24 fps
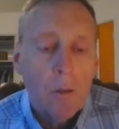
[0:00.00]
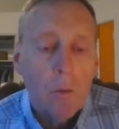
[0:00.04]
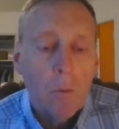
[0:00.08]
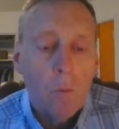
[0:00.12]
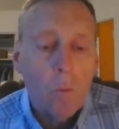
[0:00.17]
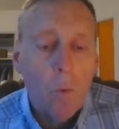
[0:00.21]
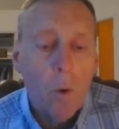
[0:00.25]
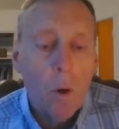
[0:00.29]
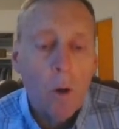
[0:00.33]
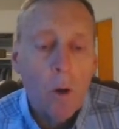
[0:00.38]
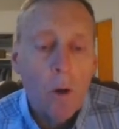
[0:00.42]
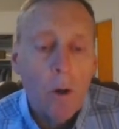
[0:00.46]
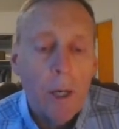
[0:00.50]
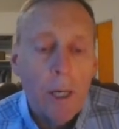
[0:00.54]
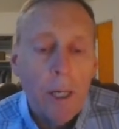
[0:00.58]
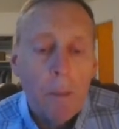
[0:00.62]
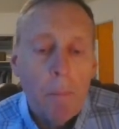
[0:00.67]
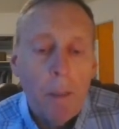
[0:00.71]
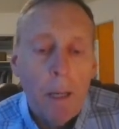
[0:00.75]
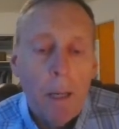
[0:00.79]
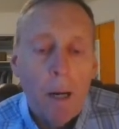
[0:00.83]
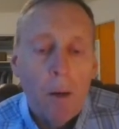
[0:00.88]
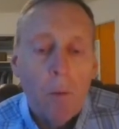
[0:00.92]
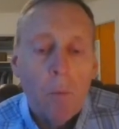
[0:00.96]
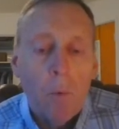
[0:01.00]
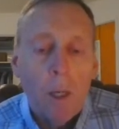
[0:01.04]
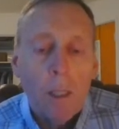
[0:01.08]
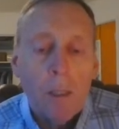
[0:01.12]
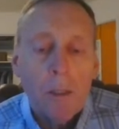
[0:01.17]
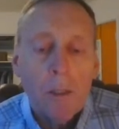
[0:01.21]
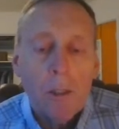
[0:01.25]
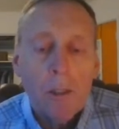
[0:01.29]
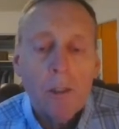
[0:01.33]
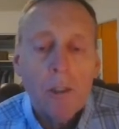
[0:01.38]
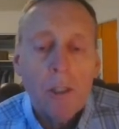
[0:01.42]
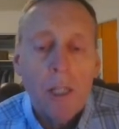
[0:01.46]
worry about
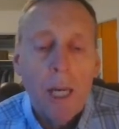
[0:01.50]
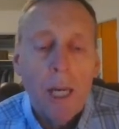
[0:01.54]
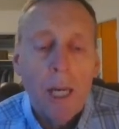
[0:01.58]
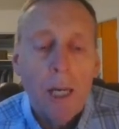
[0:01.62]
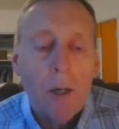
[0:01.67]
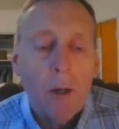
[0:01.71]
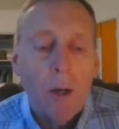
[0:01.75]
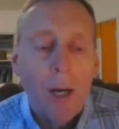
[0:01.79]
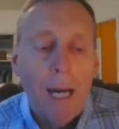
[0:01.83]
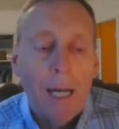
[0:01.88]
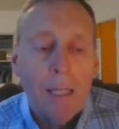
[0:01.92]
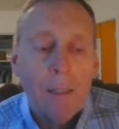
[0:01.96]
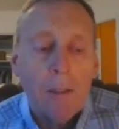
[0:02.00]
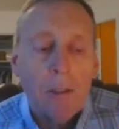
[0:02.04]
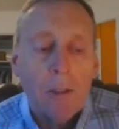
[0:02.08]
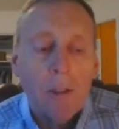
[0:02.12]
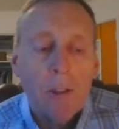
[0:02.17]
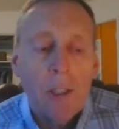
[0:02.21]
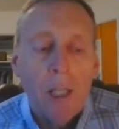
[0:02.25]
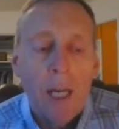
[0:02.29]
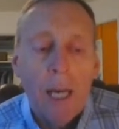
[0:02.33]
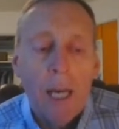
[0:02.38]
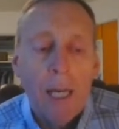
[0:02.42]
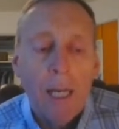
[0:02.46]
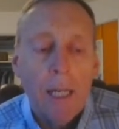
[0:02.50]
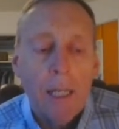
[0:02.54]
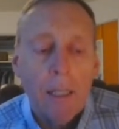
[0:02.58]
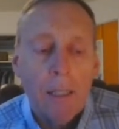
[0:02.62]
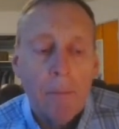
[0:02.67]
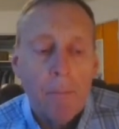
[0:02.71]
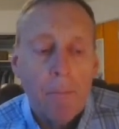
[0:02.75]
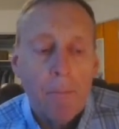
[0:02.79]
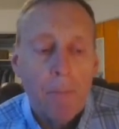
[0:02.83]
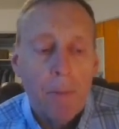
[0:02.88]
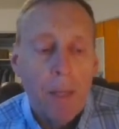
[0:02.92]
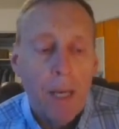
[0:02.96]
what to say or how to say it.
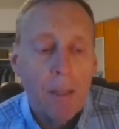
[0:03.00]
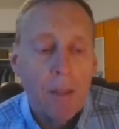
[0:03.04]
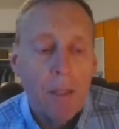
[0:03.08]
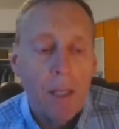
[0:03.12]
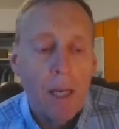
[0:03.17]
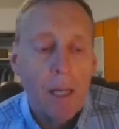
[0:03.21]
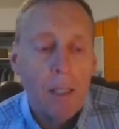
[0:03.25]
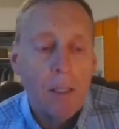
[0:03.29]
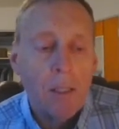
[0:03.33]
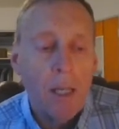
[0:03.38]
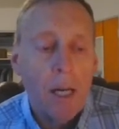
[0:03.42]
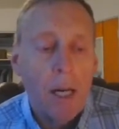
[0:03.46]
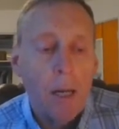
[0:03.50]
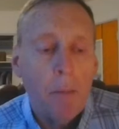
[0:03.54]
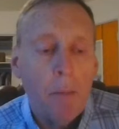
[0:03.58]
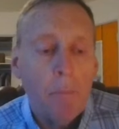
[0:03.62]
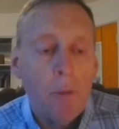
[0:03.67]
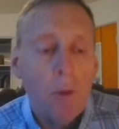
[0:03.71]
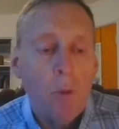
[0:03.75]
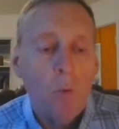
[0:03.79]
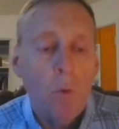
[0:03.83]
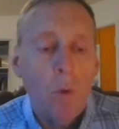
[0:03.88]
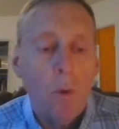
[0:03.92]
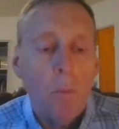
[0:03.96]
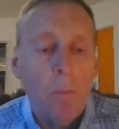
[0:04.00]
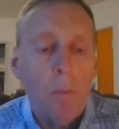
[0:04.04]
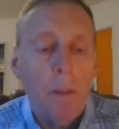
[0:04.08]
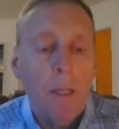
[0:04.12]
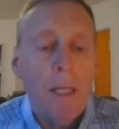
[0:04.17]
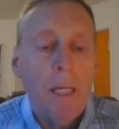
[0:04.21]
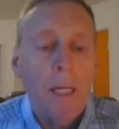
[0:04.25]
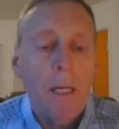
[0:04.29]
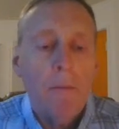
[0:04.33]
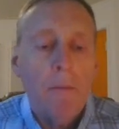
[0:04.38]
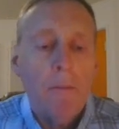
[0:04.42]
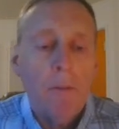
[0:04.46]
At that time you will be
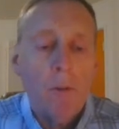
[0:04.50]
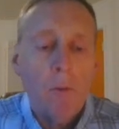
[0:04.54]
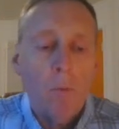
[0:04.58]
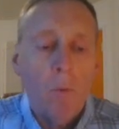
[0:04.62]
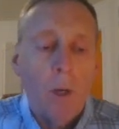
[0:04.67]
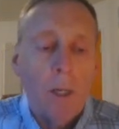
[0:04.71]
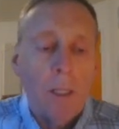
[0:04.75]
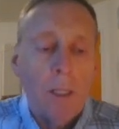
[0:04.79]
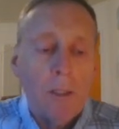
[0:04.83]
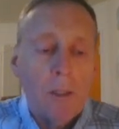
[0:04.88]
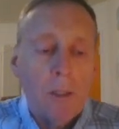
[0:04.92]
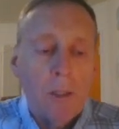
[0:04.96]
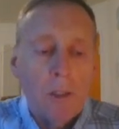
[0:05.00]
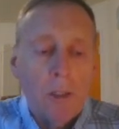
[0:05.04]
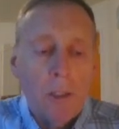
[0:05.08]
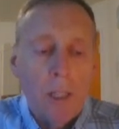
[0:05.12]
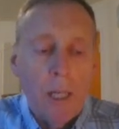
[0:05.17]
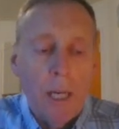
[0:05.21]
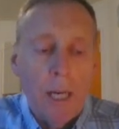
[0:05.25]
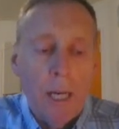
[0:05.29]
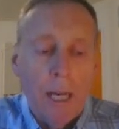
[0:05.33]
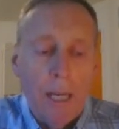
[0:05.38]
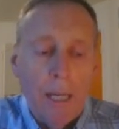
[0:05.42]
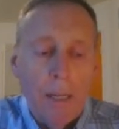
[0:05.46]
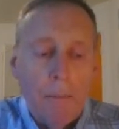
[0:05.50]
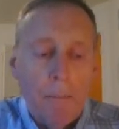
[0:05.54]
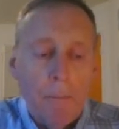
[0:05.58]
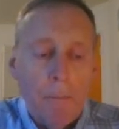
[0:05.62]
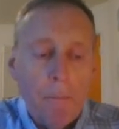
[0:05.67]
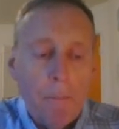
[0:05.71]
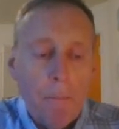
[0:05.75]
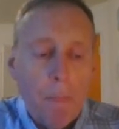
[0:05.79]
given what to say.